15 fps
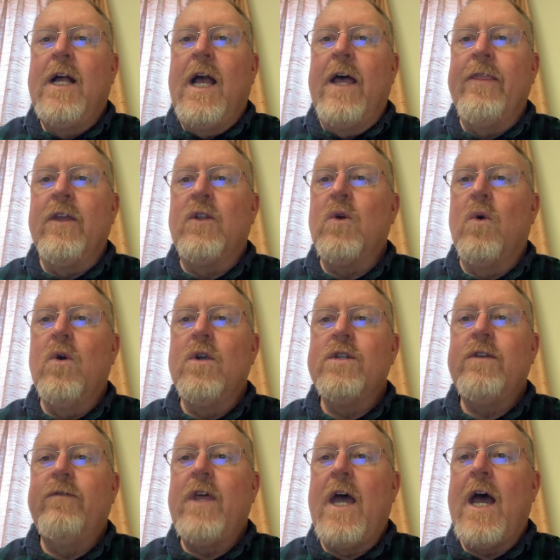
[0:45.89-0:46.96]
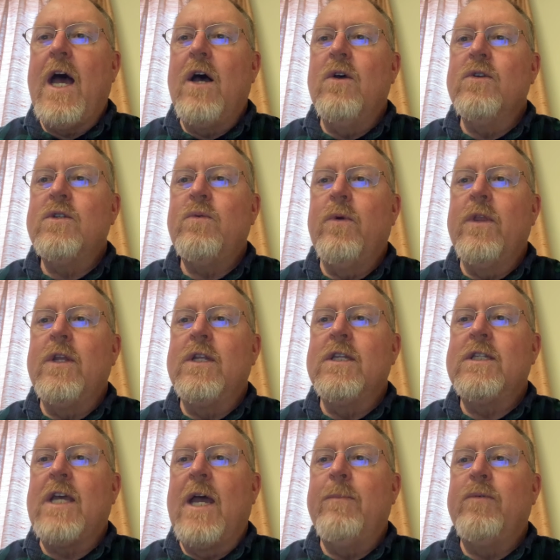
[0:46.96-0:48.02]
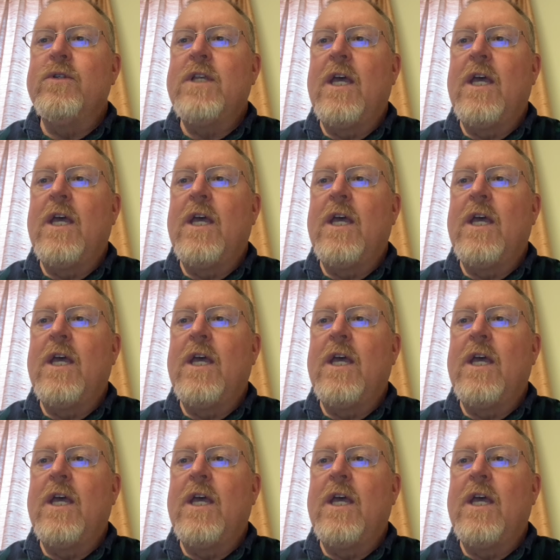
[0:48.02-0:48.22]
and the doors of the house where the disciples